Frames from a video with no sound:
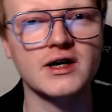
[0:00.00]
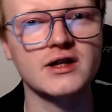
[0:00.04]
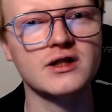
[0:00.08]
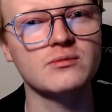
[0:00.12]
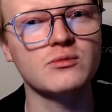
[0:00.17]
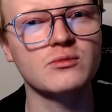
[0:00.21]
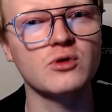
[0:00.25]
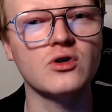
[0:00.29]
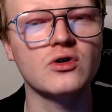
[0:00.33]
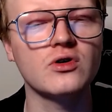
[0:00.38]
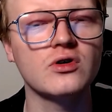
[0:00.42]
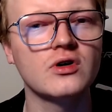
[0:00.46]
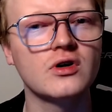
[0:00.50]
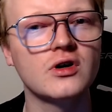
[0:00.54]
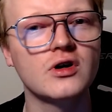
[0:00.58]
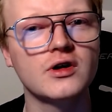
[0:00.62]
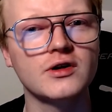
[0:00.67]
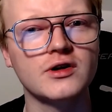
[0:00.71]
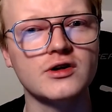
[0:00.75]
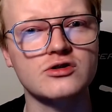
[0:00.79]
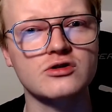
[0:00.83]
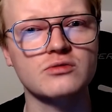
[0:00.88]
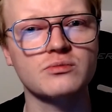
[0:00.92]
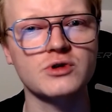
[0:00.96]
the more
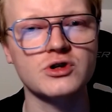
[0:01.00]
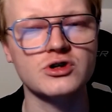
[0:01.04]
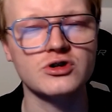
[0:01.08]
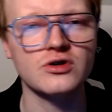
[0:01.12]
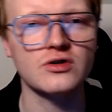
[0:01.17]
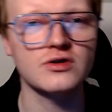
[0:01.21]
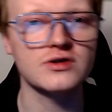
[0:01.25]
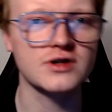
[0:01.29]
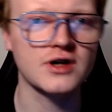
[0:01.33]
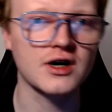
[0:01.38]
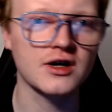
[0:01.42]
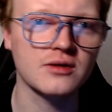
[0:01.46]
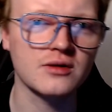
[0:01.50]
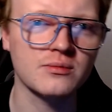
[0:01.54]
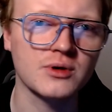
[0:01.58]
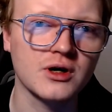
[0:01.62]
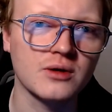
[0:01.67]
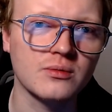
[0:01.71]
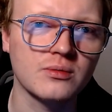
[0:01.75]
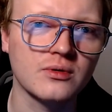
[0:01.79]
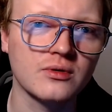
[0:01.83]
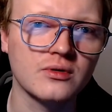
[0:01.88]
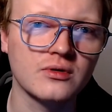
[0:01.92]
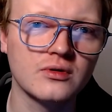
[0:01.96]
this will be shown to other
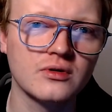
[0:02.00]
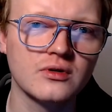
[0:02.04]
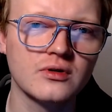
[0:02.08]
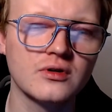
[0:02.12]
people.